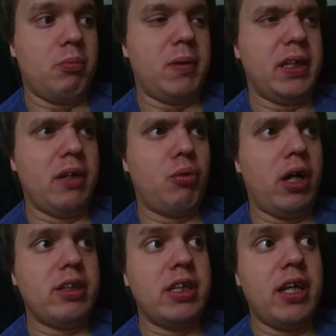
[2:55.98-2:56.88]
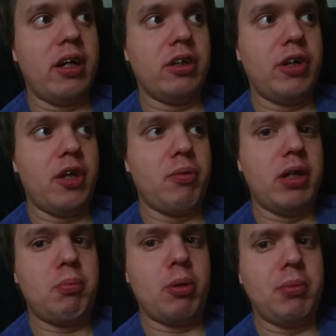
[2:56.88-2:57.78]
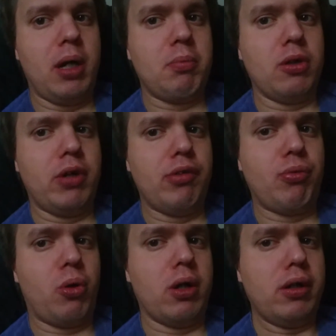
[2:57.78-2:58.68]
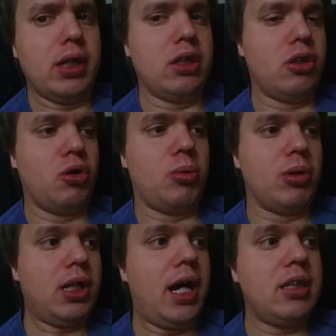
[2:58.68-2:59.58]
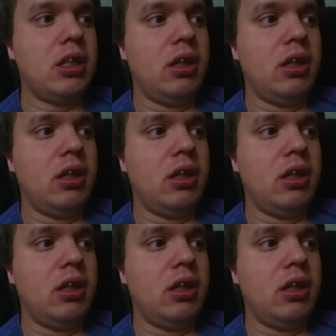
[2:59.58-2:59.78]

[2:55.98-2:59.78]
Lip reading: But while I was in there in grade 3, they put me up in grade 4 into the normal class.